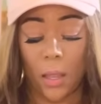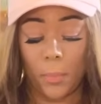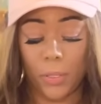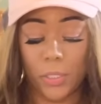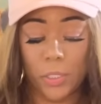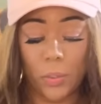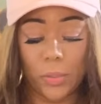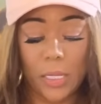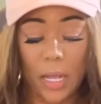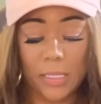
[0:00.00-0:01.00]

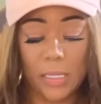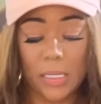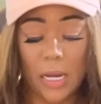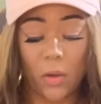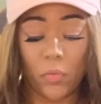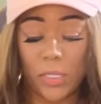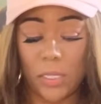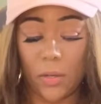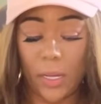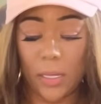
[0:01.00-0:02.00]
Pursuit, toxicity, and
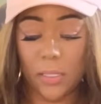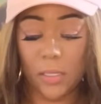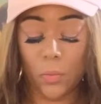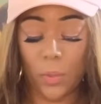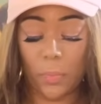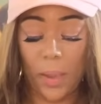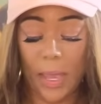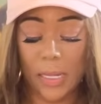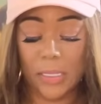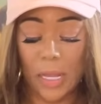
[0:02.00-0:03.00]
resilience with
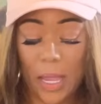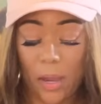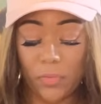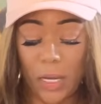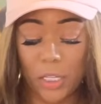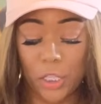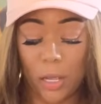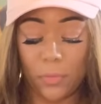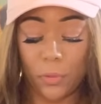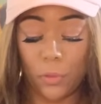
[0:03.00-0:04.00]
past life,
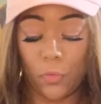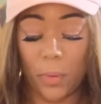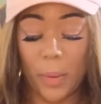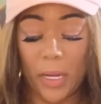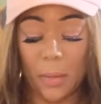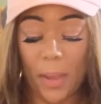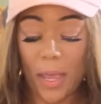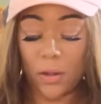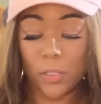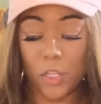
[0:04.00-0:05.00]
deja vu, repeated
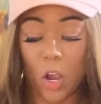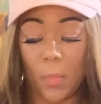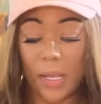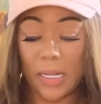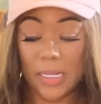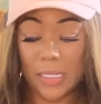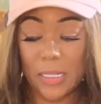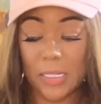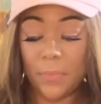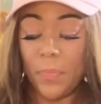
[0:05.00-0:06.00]
patterns, karmic
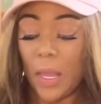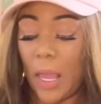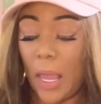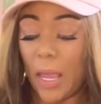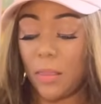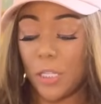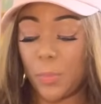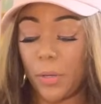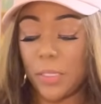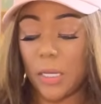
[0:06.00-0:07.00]
lessons, and this
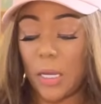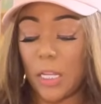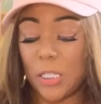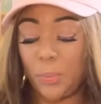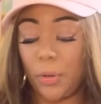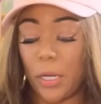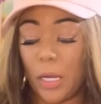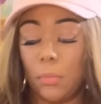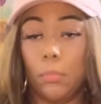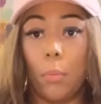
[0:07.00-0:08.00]
person is
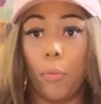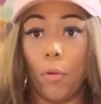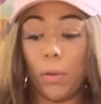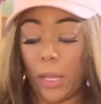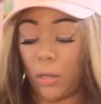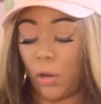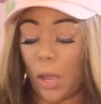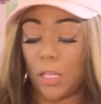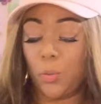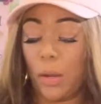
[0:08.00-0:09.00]
pretty broken. You
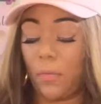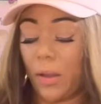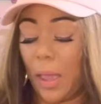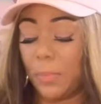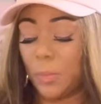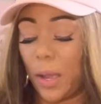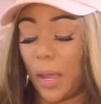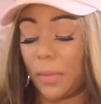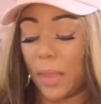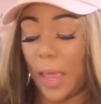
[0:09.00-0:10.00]
got twin flames
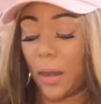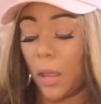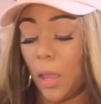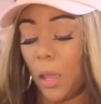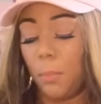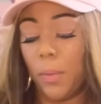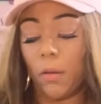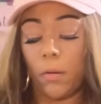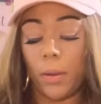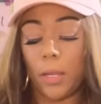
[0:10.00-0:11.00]
behind that.
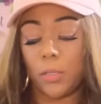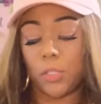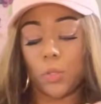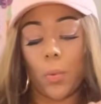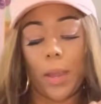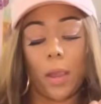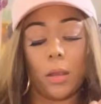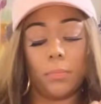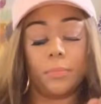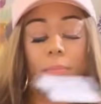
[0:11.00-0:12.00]
Mirroring, squared,